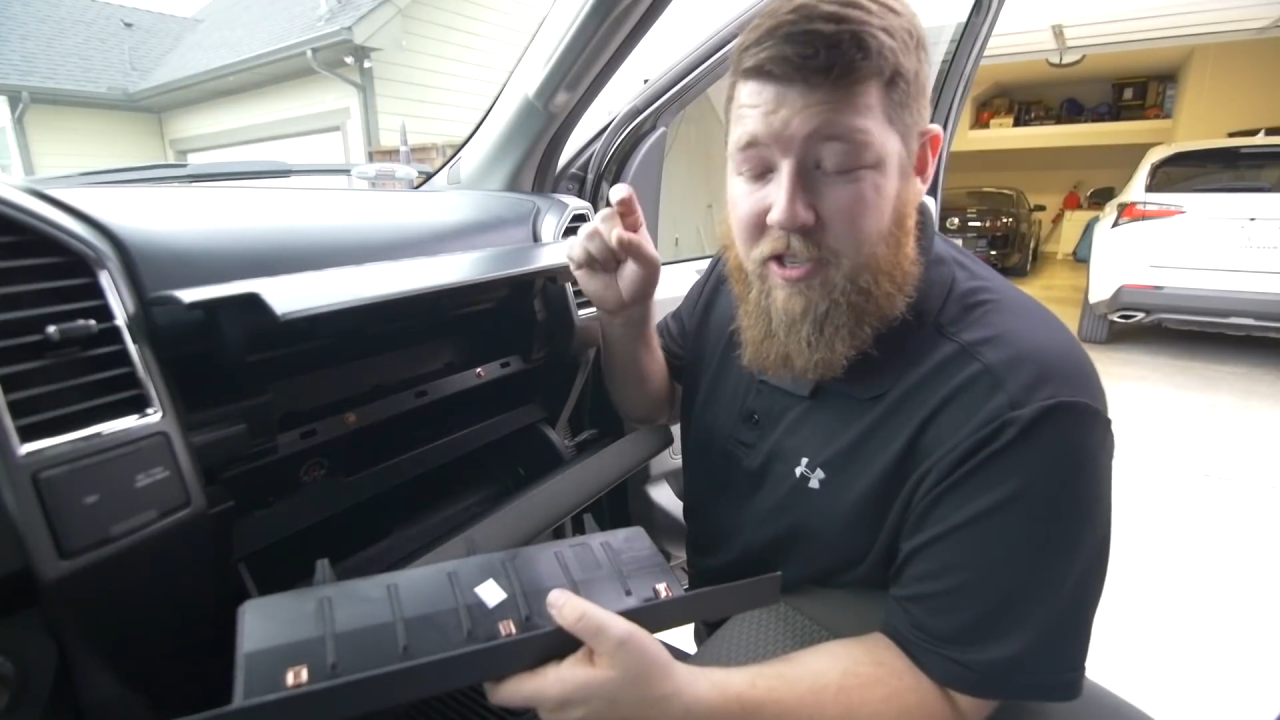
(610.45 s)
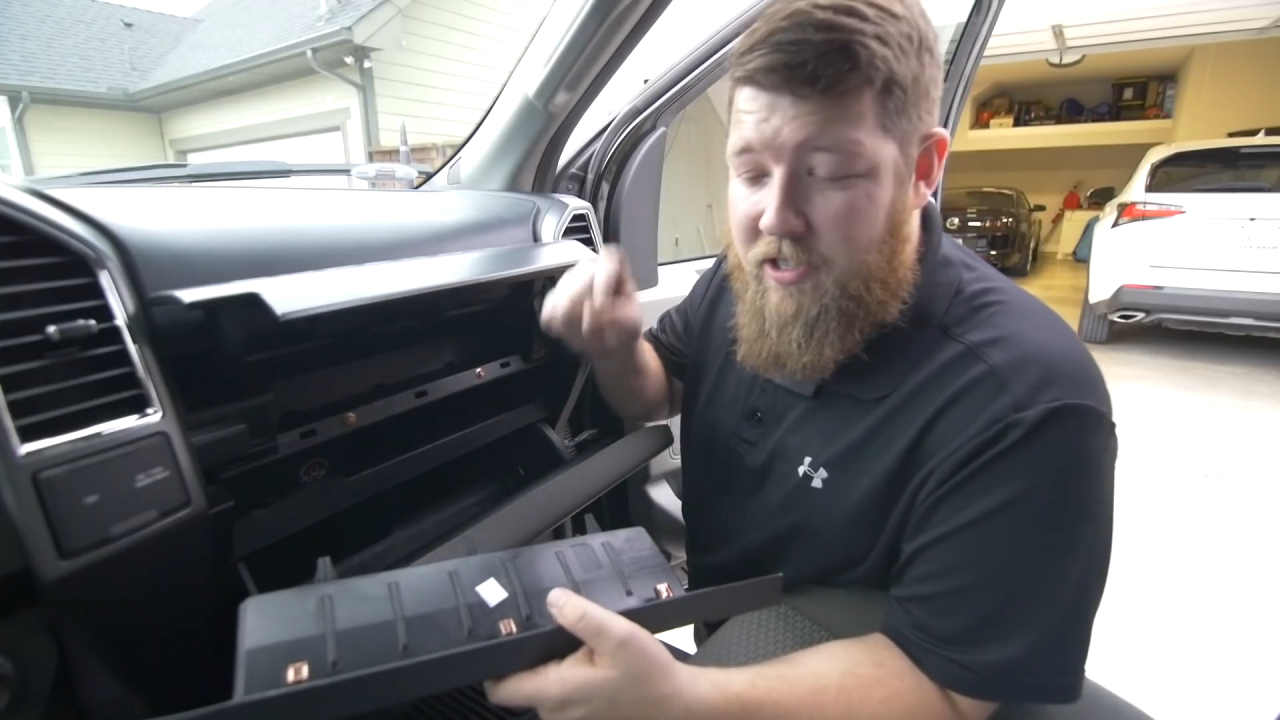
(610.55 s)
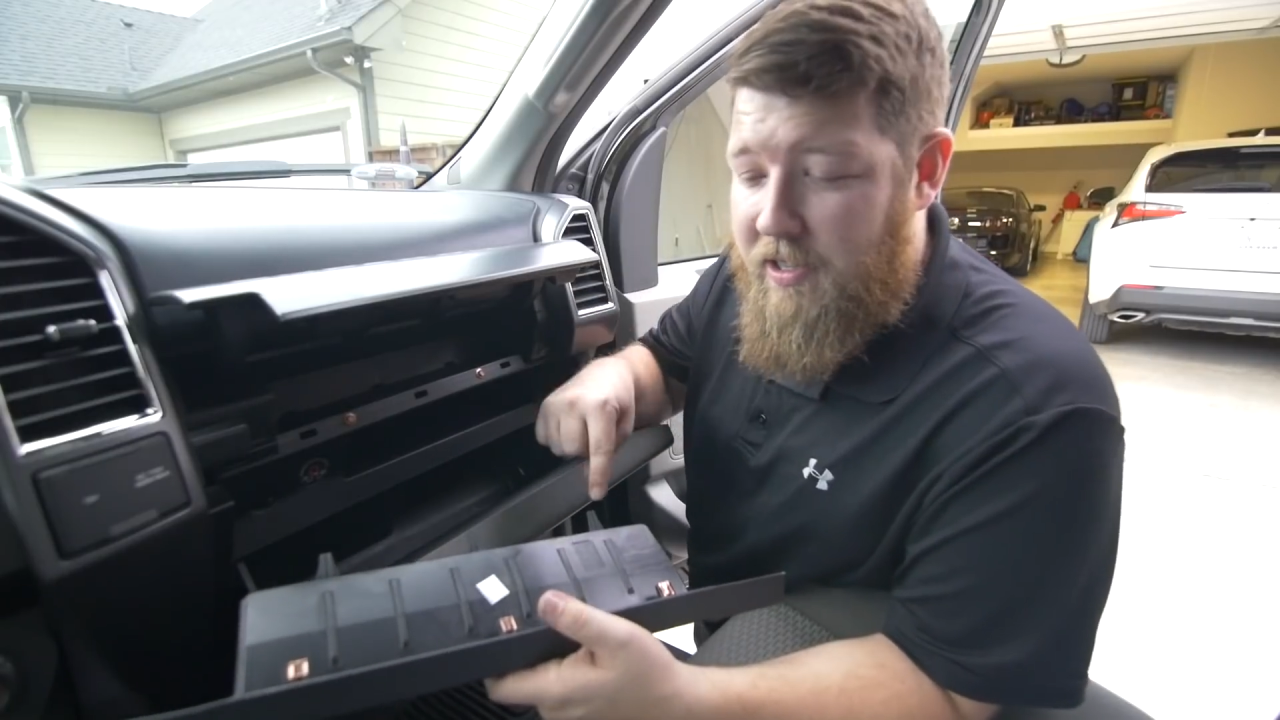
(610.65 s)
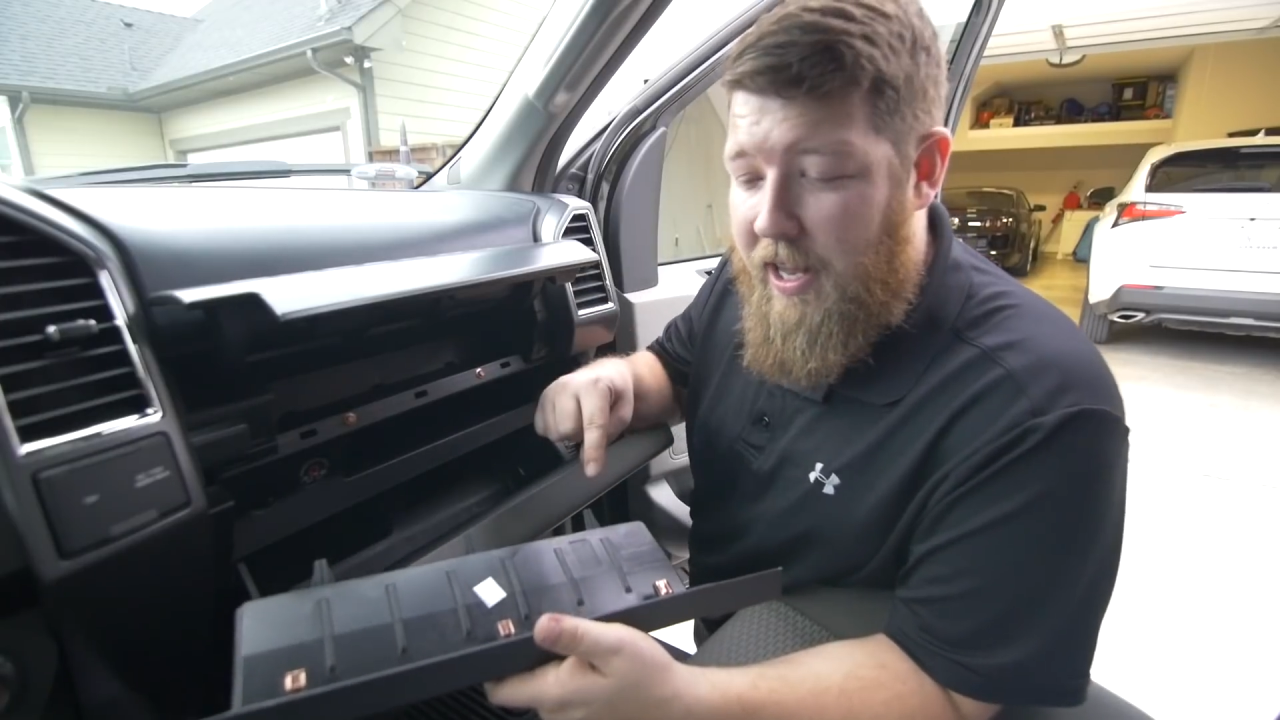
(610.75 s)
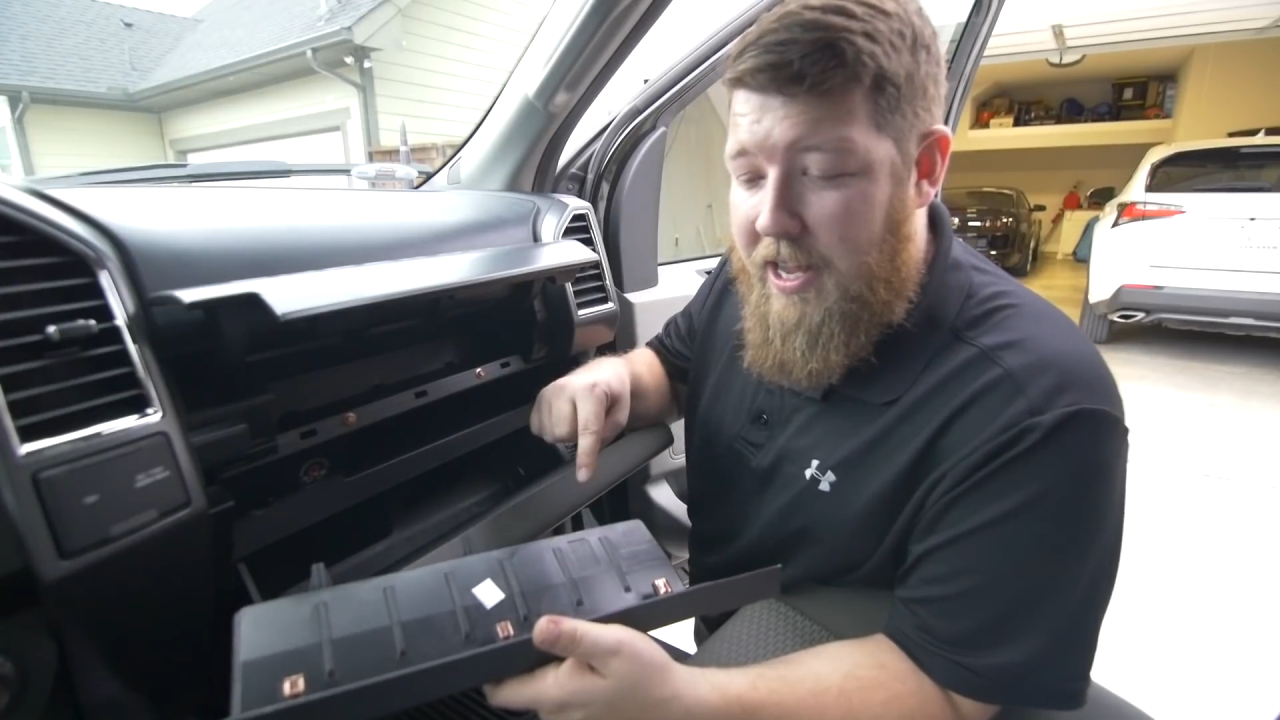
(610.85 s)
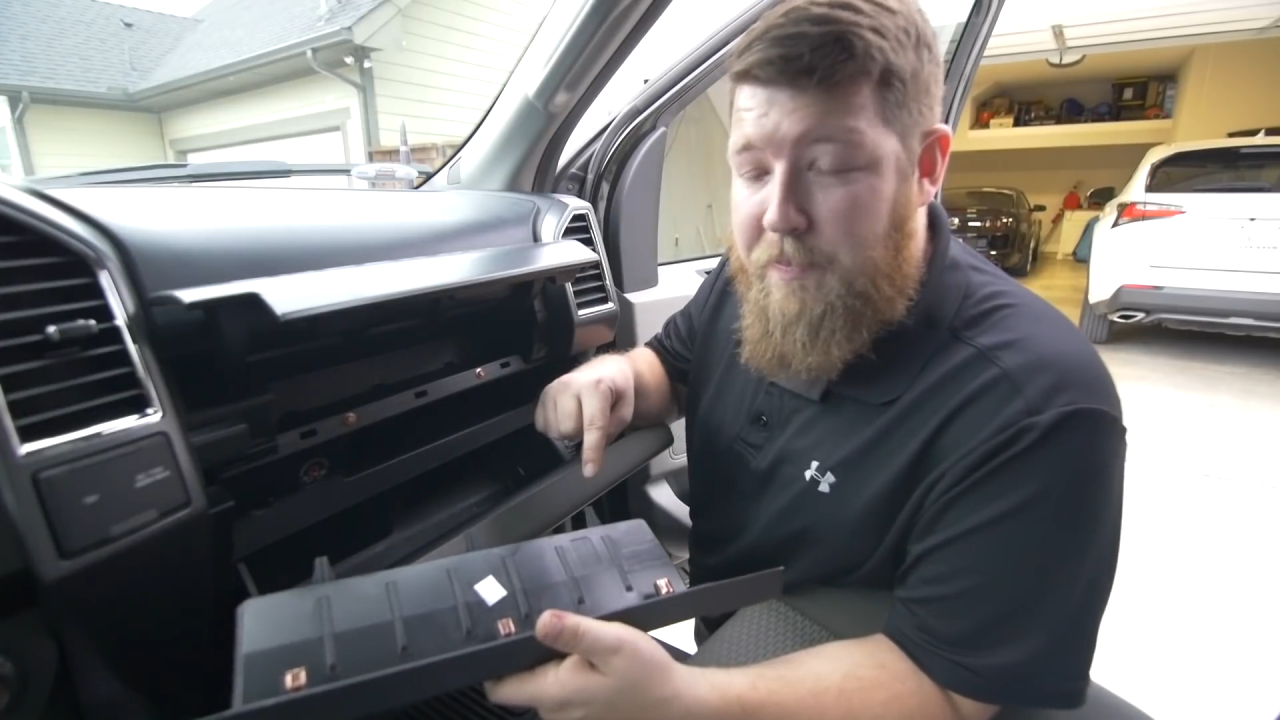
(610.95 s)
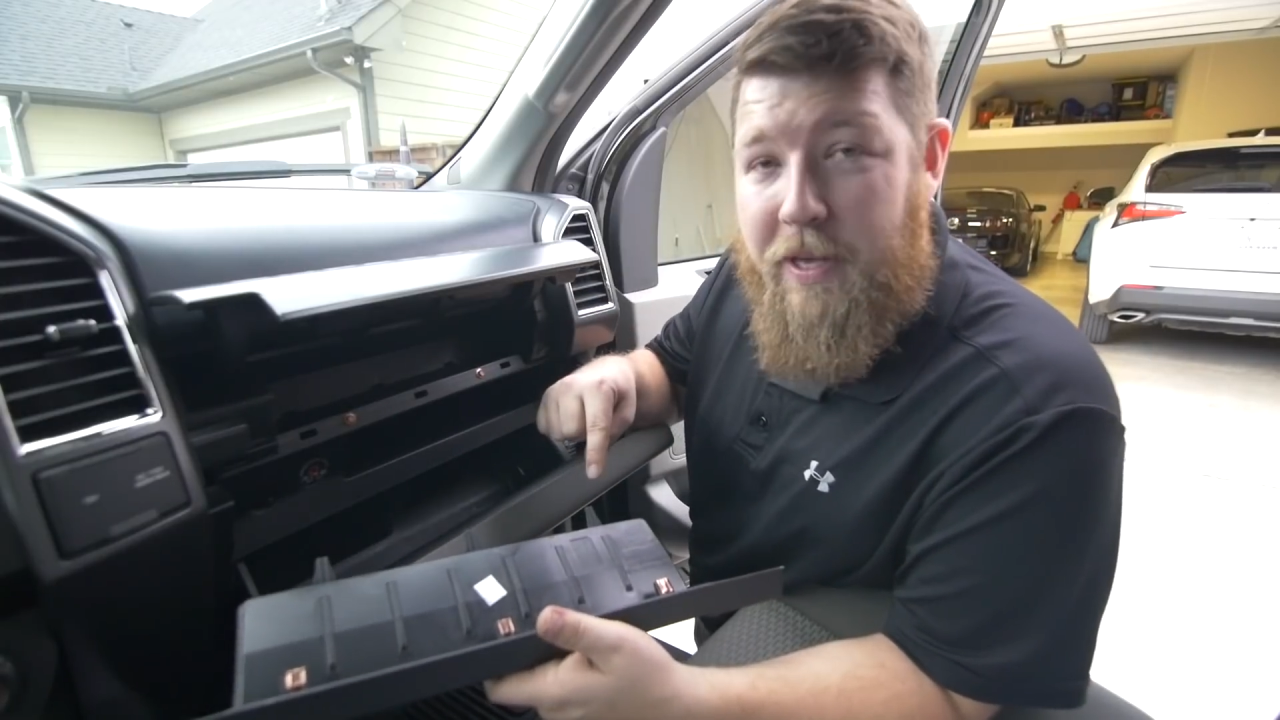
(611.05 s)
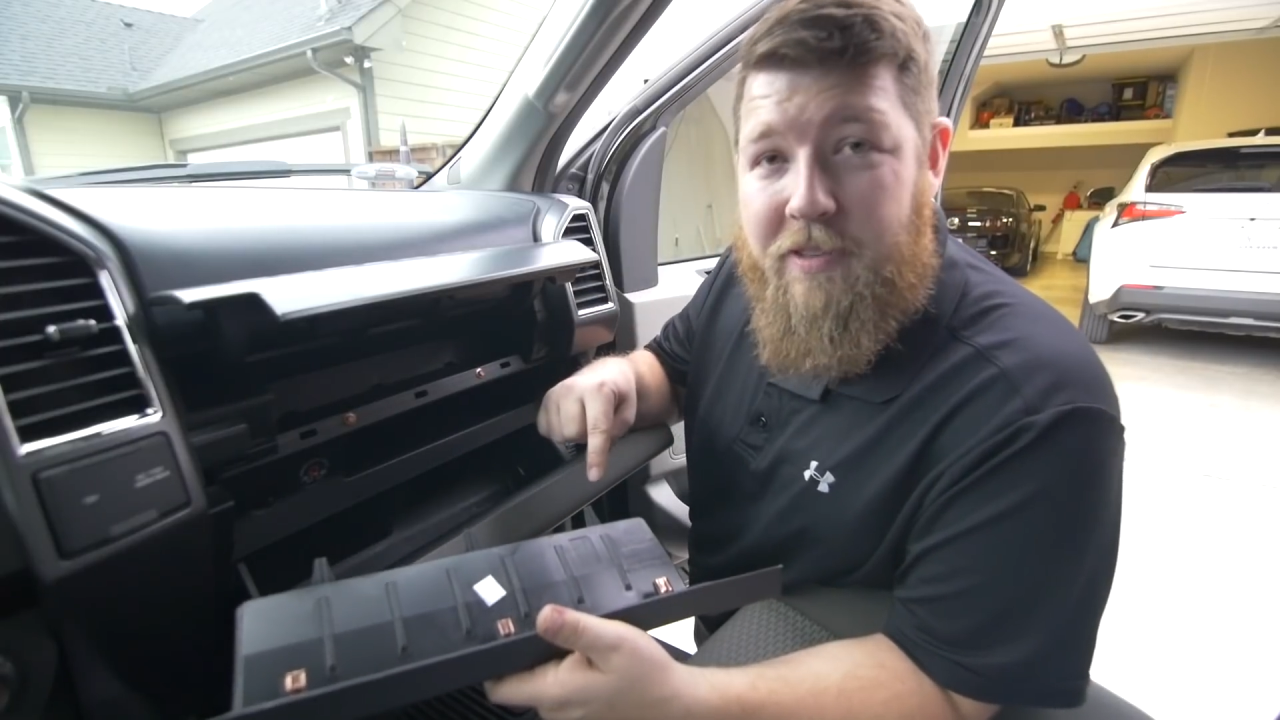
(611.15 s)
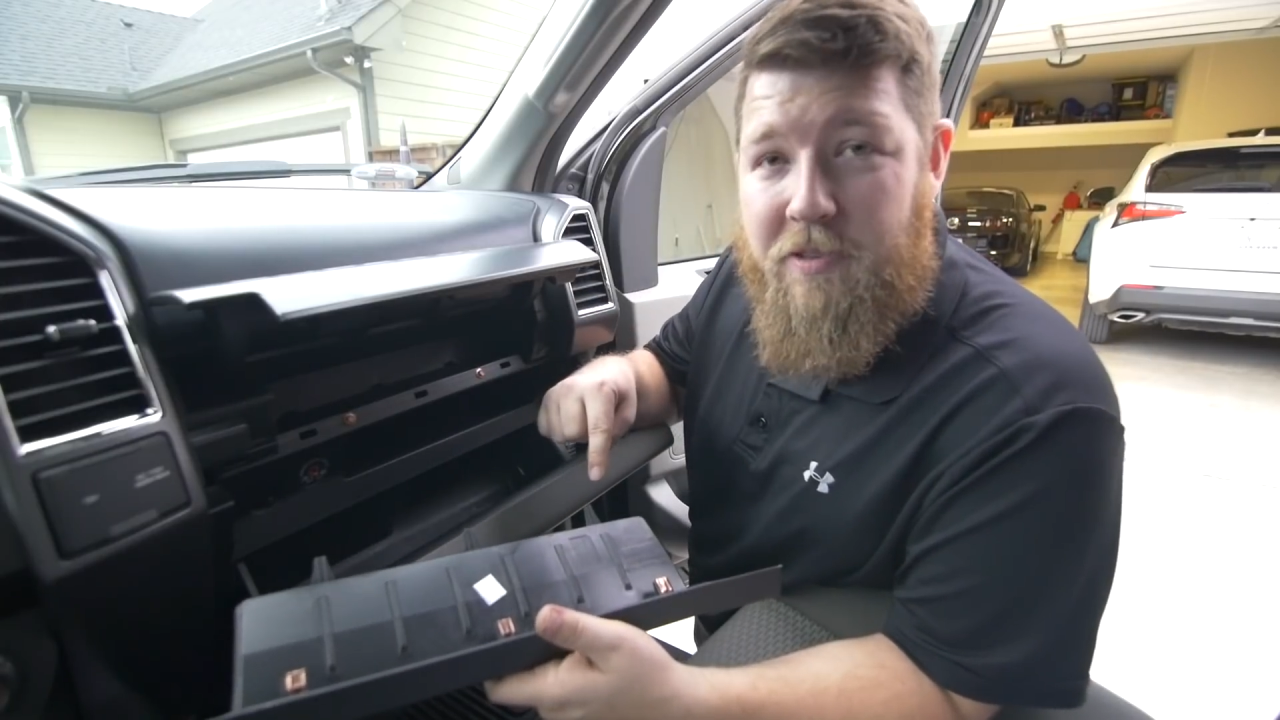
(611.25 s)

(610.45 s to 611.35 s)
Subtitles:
This is the last piece